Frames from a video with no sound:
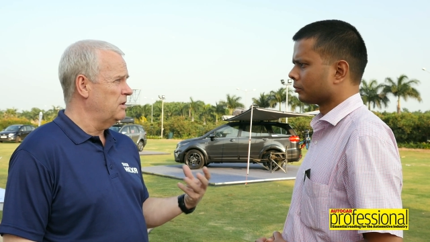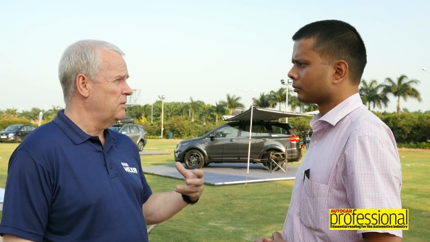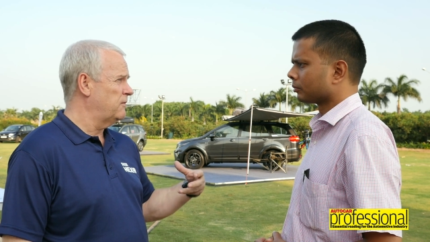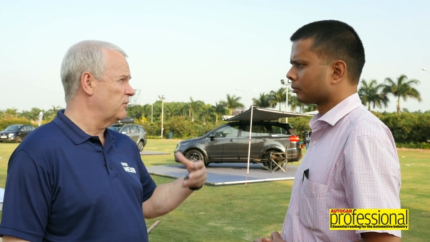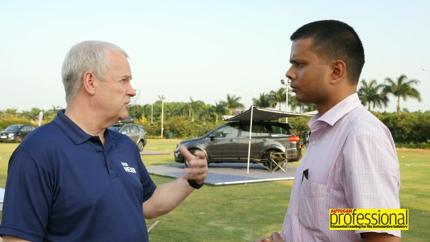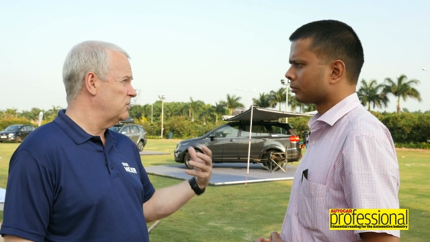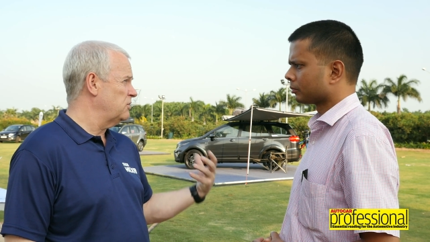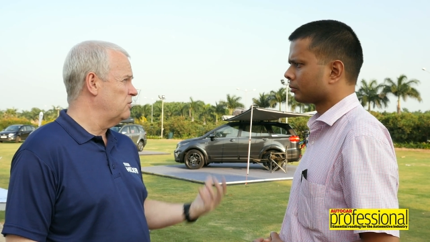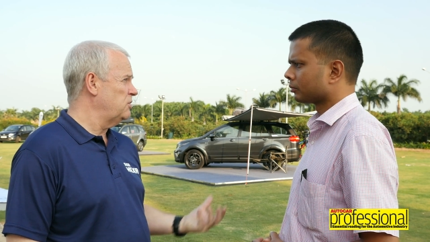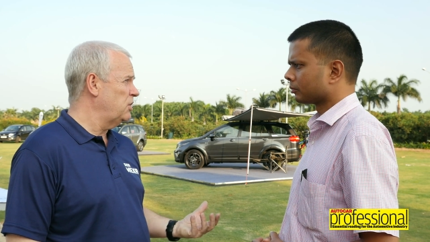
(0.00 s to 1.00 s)
Speaker 1: We've gone
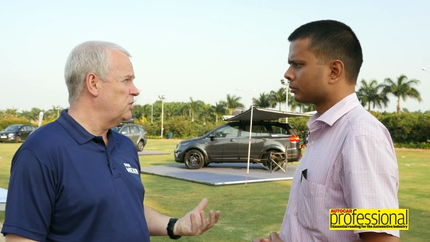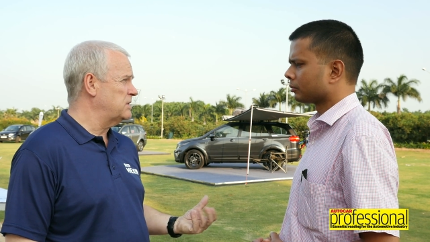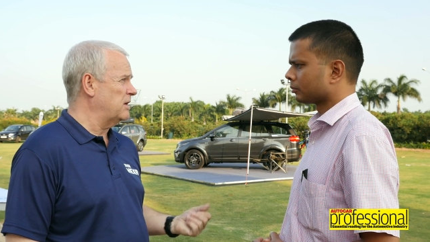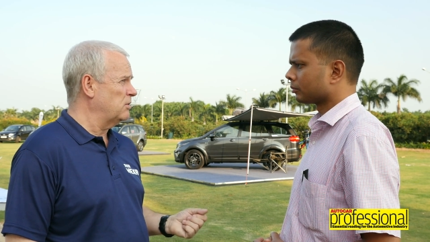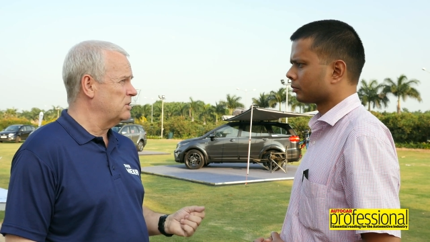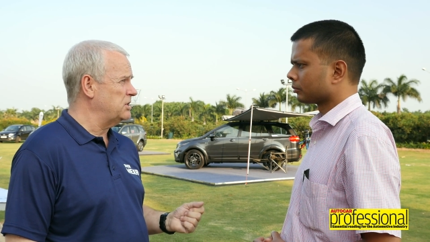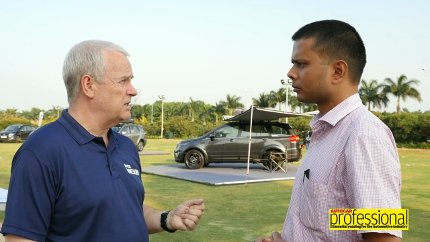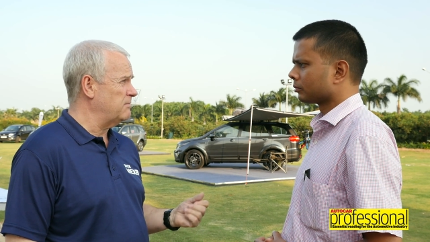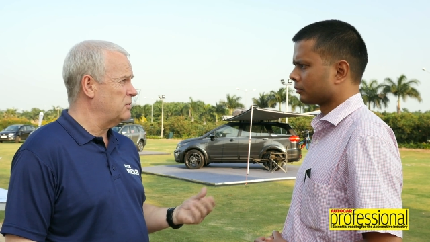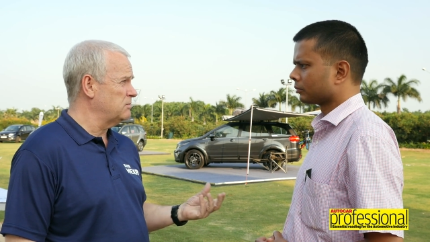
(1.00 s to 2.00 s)
to new technology
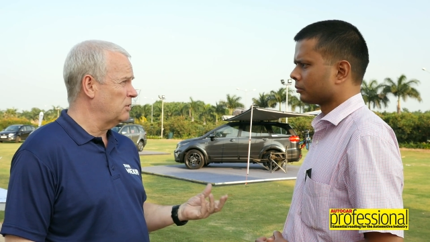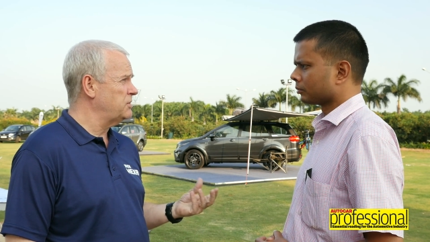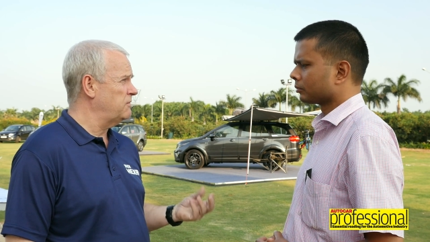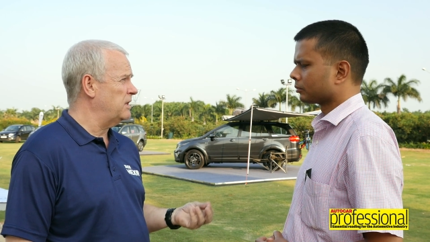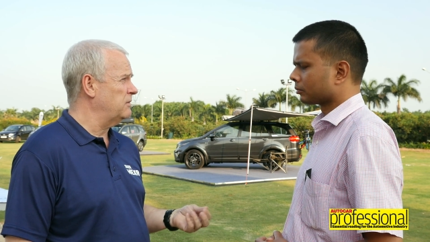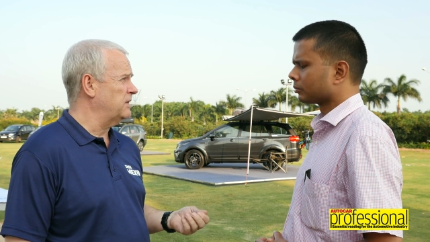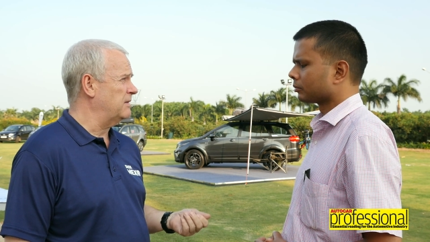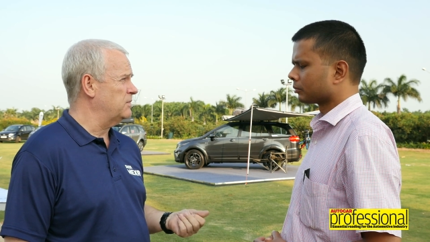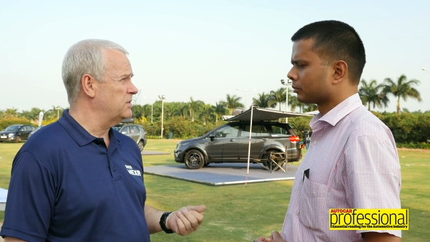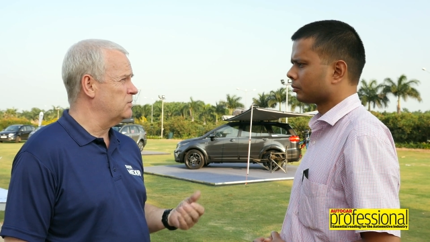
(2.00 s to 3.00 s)
dampers, multi-valve
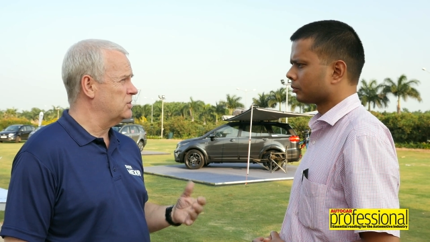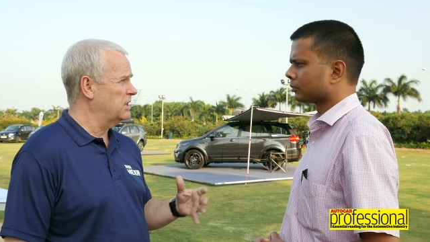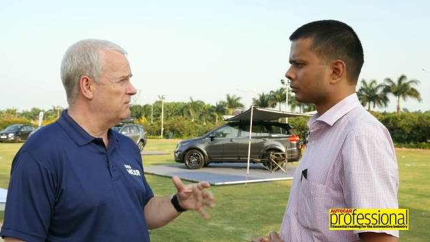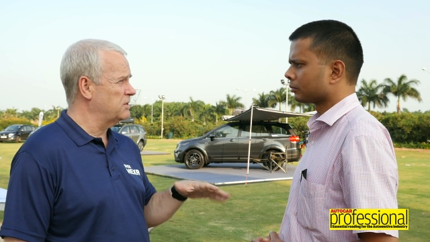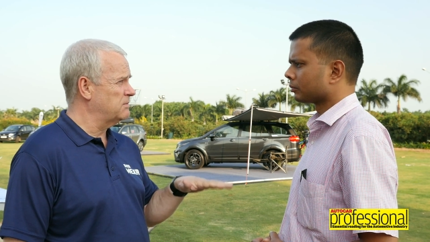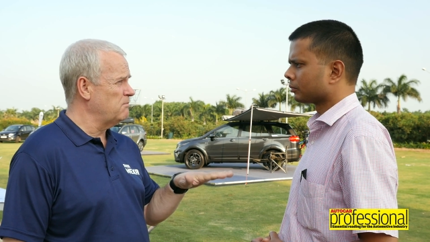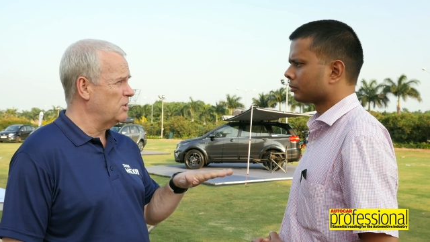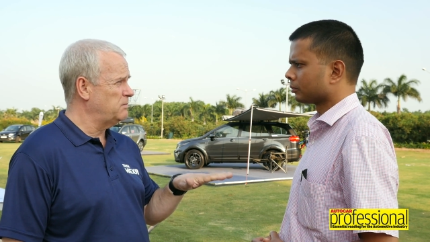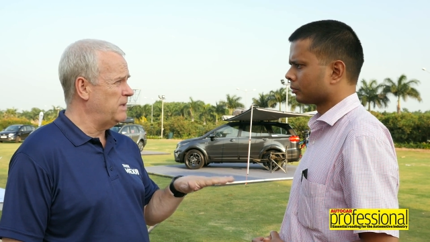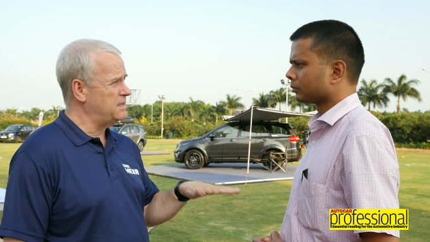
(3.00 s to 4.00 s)
dampers, which give us
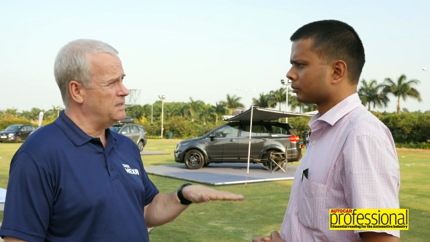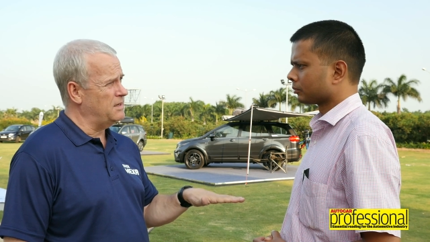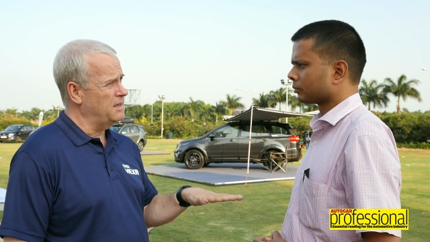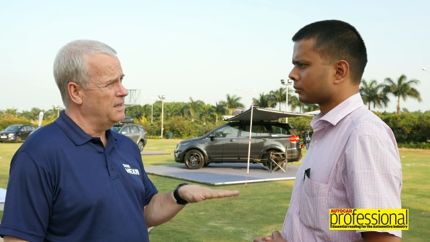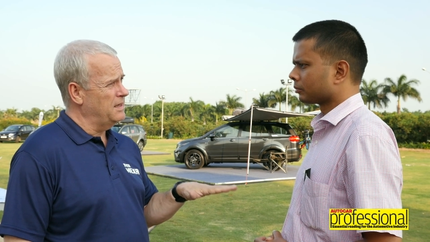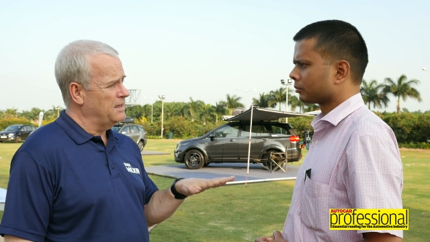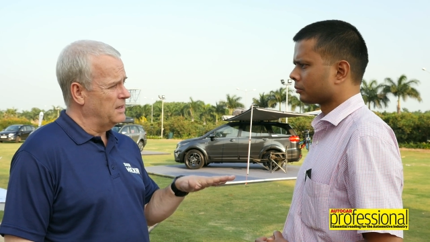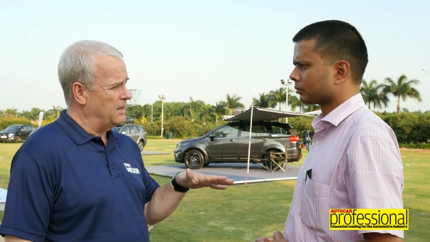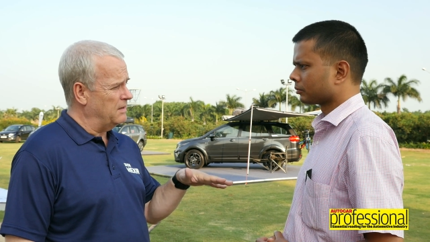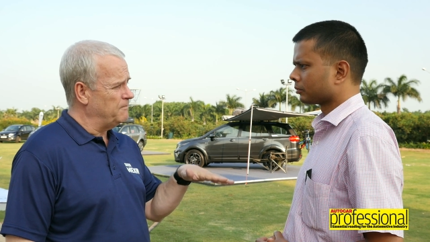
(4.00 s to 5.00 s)
much better
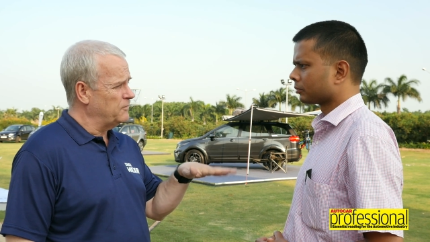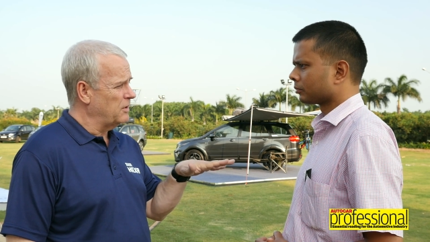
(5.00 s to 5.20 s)
uh,